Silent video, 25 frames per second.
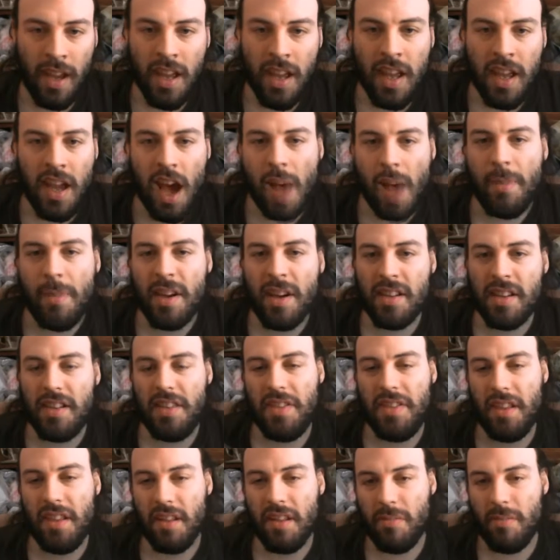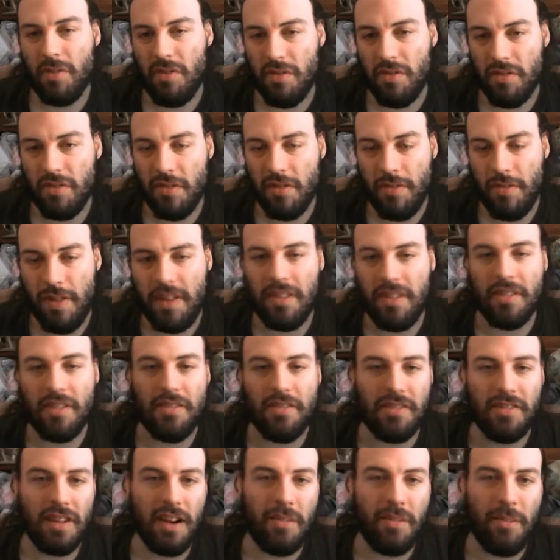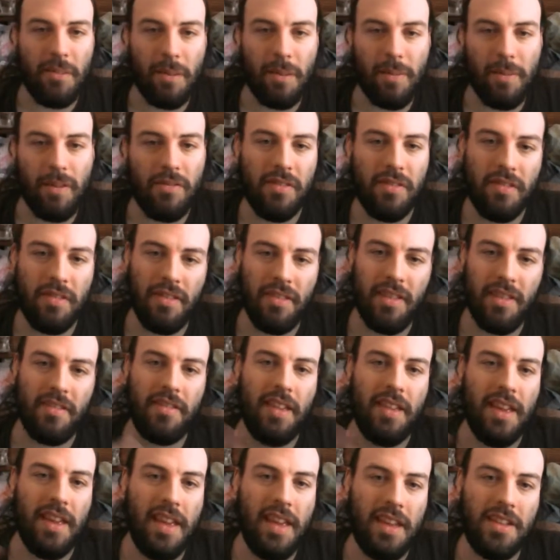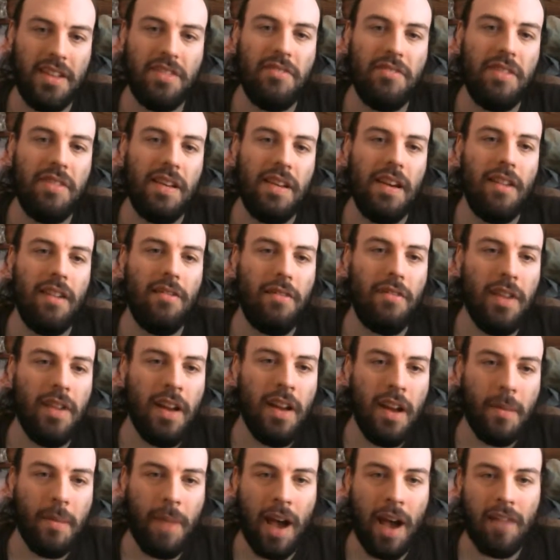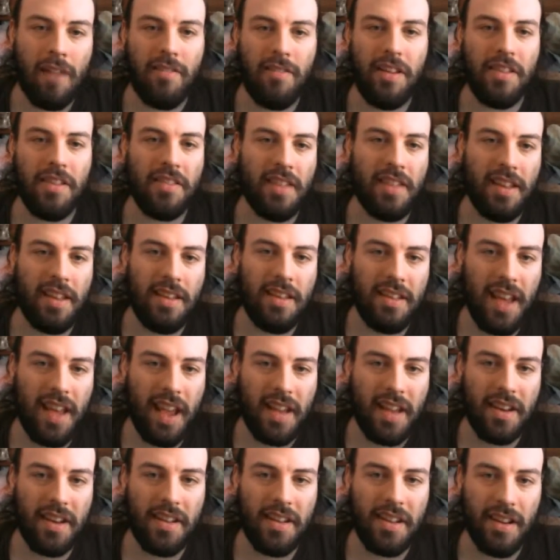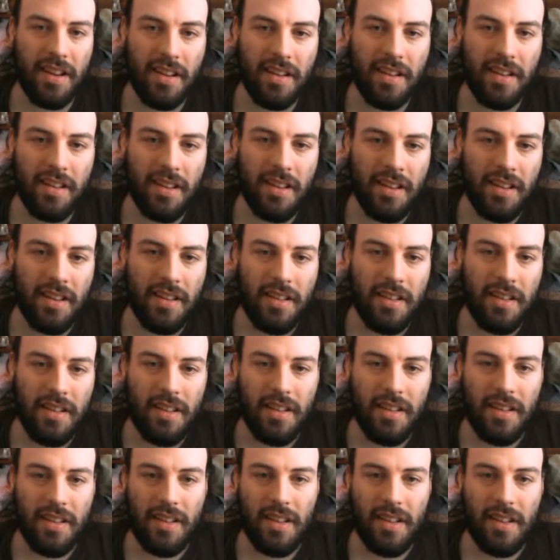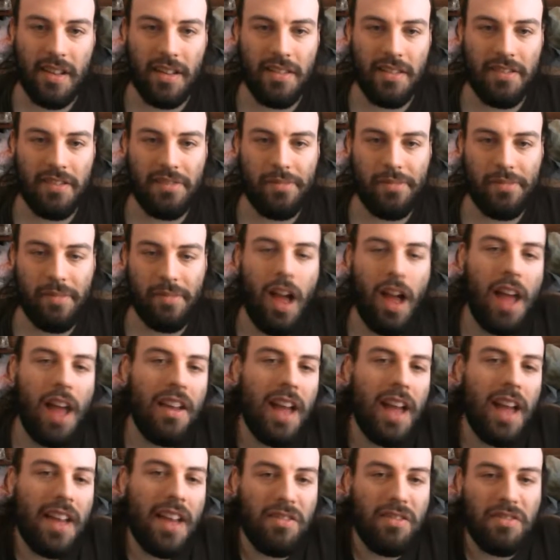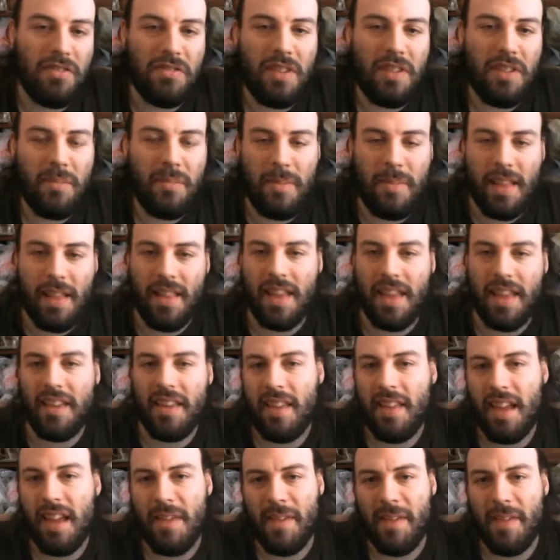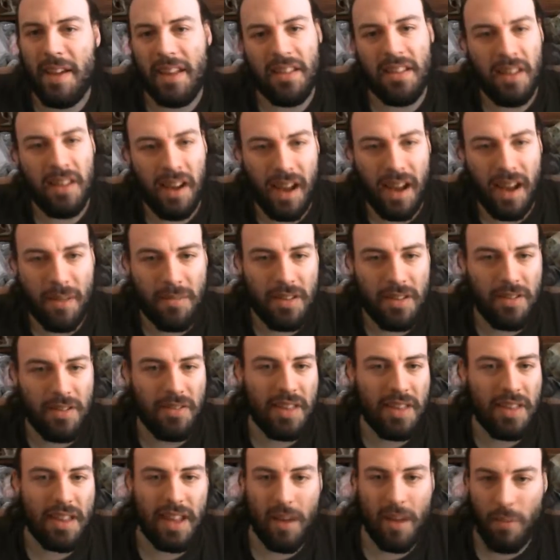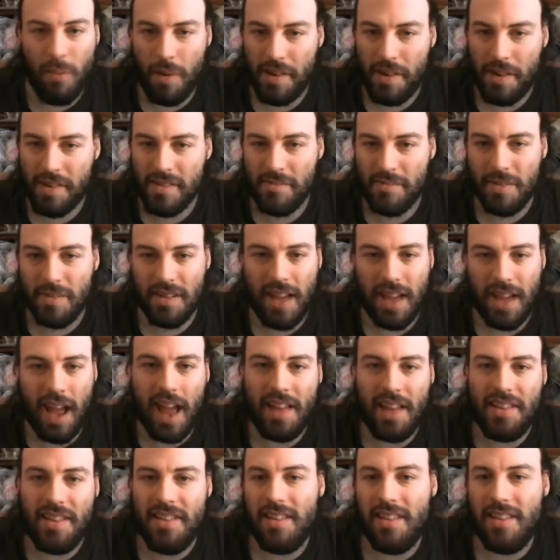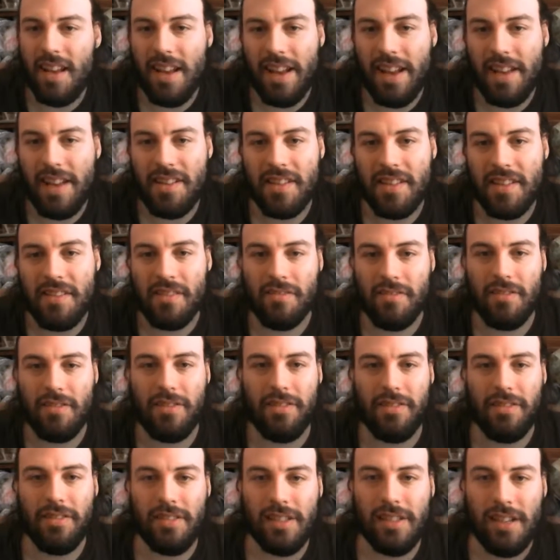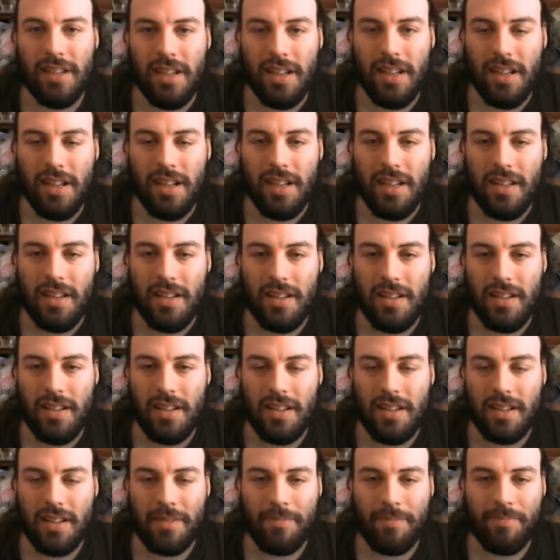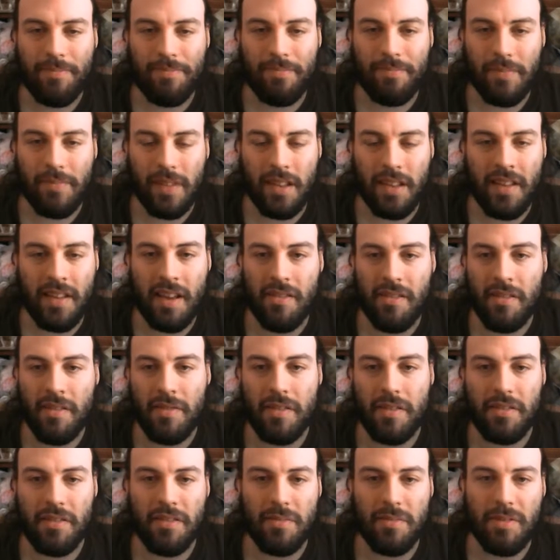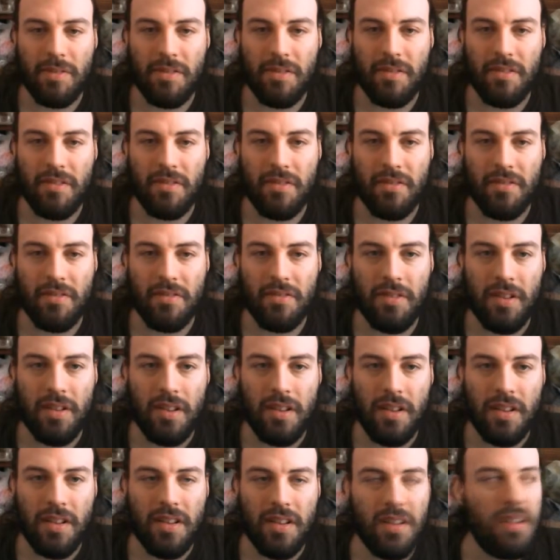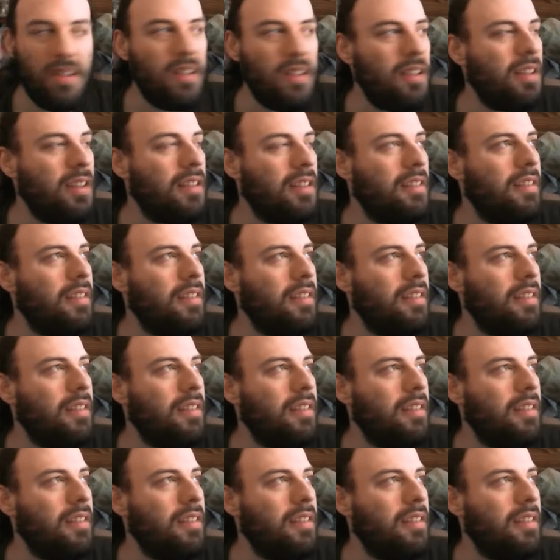I'm actually thinking about doing a video about the history of Power Rangers in Canada. And I don't know. Like I say, if I get time to do that, I will. But I just don't know. I see how I feel tomorrow. So yeah.